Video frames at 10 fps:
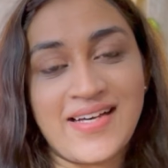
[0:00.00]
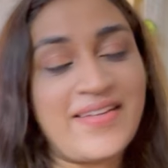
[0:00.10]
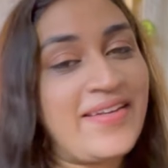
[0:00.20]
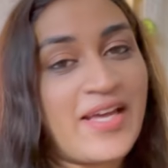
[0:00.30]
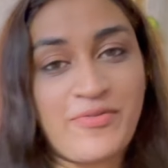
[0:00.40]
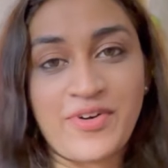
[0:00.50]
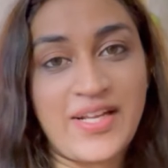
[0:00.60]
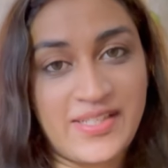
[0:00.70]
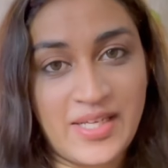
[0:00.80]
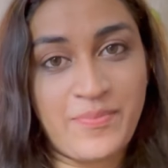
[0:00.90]
a
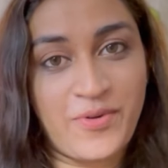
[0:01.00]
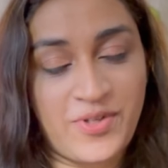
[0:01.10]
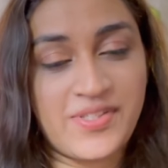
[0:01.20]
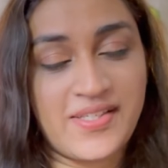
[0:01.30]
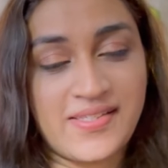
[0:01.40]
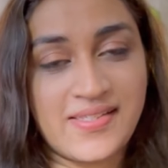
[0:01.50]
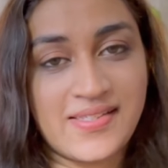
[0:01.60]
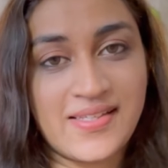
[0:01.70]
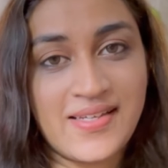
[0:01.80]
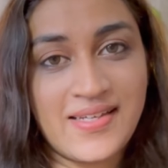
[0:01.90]
never-ending
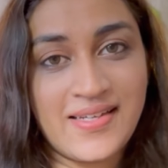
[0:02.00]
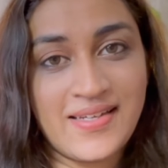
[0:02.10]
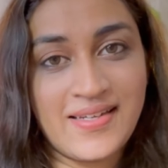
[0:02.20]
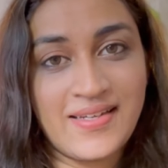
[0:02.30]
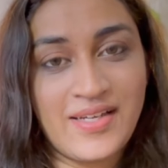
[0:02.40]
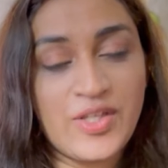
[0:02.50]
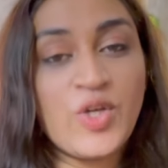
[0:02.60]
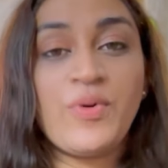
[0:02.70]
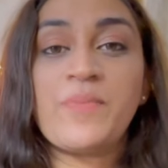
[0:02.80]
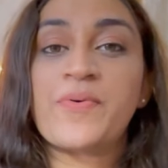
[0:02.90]
process.
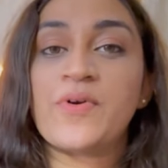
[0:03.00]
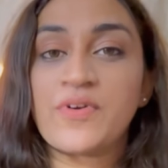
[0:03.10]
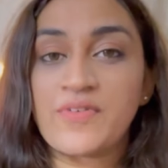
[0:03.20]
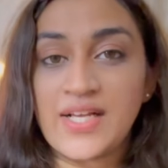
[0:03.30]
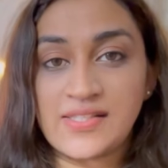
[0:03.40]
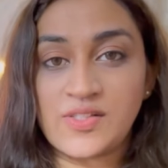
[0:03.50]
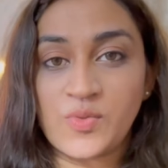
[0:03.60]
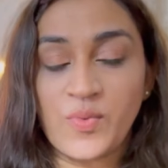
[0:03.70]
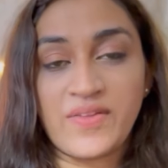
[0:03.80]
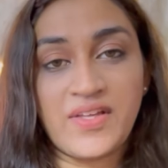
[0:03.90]
You will progress
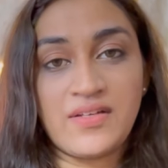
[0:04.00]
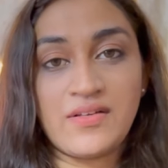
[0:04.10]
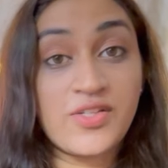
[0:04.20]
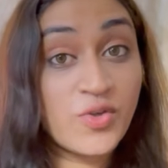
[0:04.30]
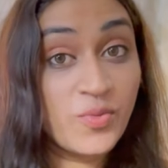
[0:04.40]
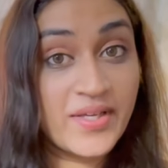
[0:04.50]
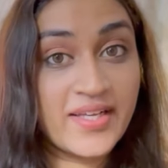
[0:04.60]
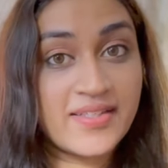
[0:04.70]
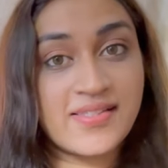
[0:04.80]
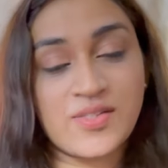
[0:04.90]
within 2
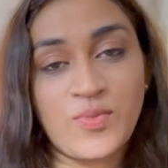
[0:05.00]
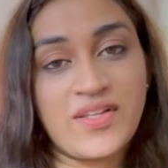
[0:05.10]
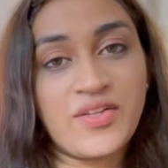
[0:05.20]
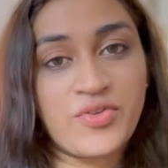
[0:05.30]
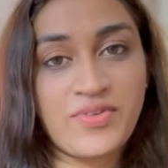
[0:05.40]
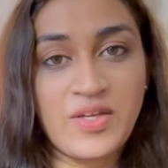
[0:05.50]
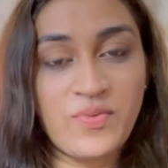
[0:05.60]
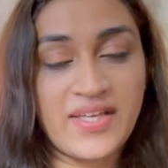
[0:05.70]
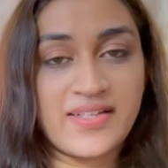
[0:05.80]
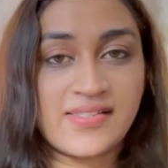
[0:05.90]
weeks, within 3
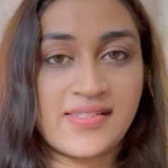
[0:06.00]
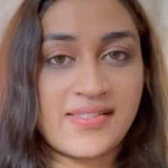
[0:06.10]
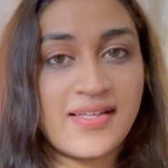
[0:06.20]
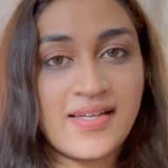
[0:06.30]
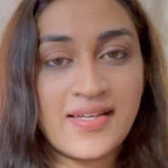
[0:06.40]
weeks.